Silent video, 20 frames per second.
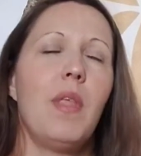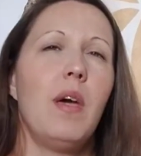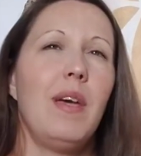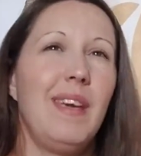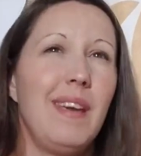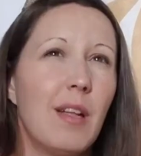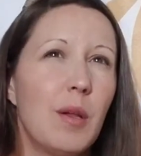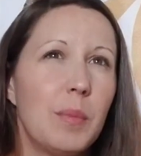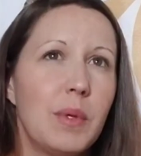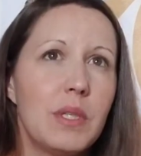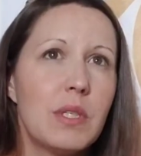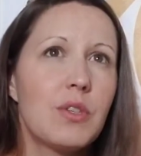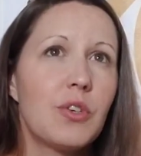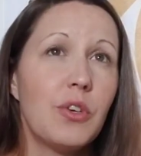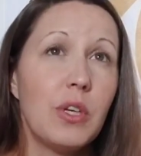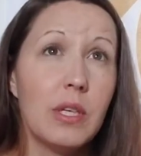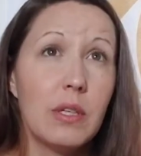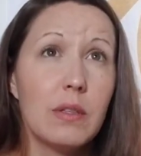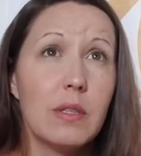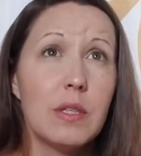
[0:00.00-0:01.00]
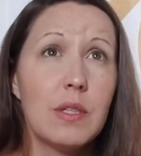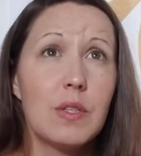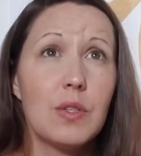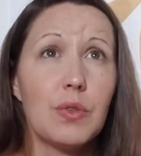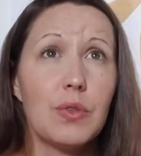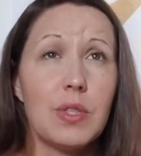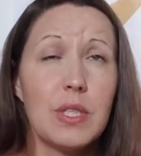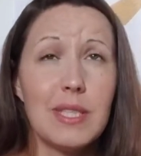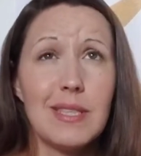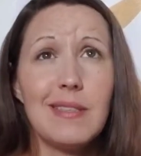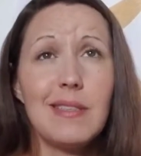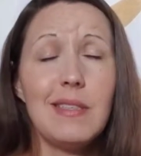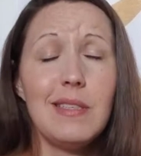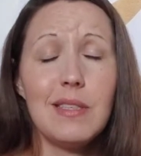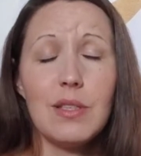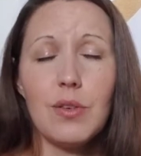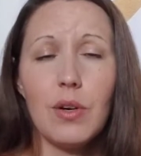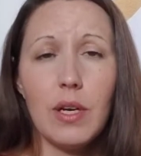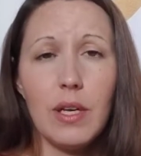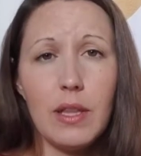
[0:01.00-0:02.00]
ailment or illness or
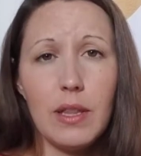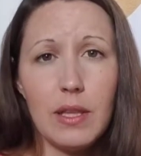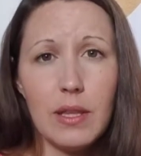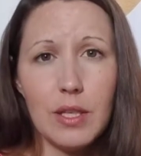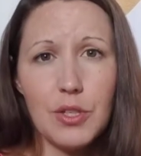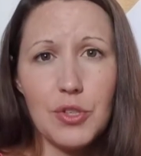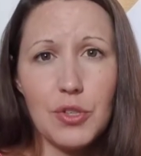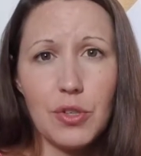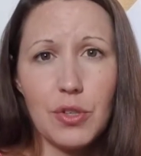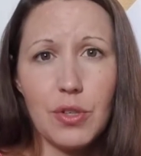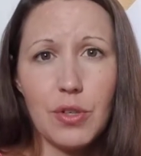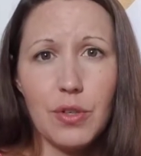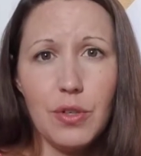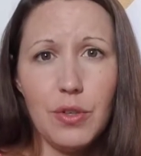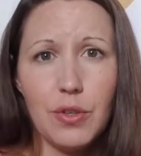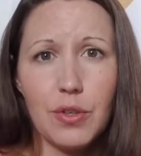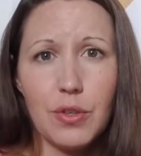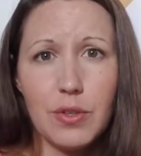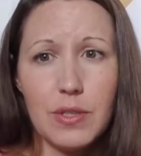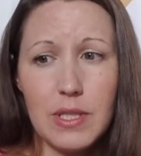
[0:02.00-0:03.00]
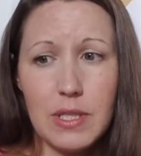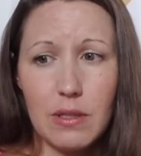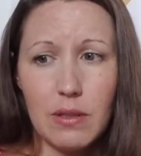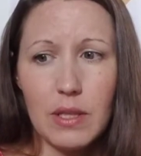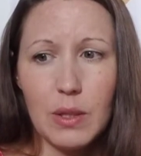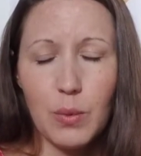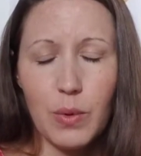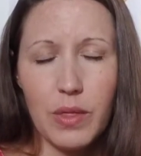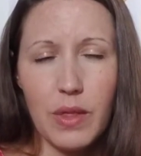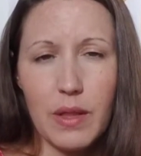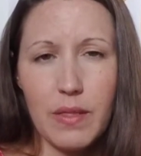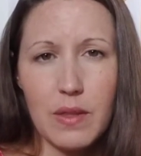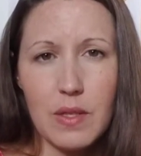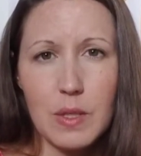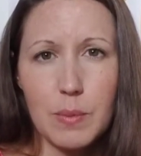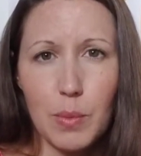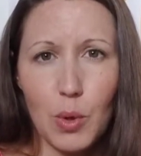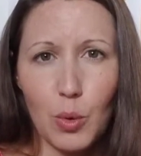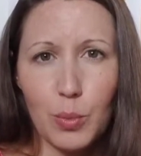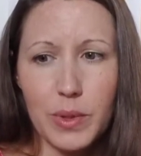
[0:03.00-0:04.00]
disease or anything that you're you're dealing with at this
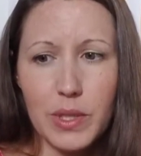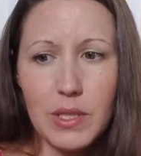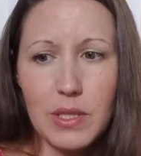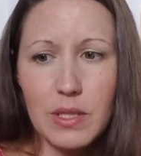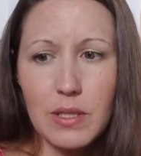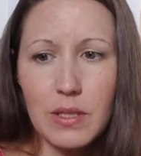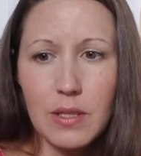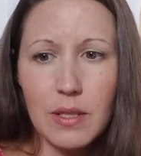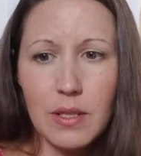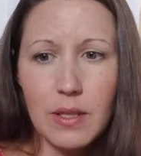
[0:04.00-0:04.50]
moment,